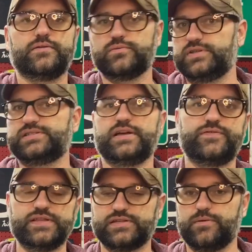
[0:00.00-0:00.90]
When the stuff
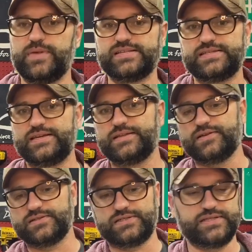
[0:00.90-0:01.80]
gets all messy and
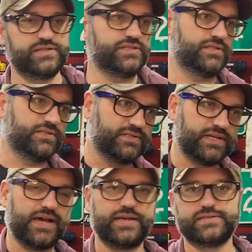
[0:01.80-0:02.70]
there's extensions and
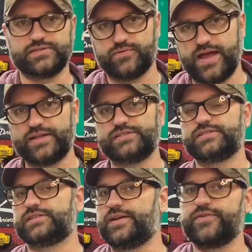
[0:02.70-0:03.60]
sockets and
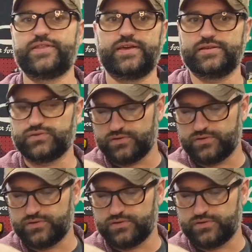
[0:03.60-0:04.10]
ratchets and everything sort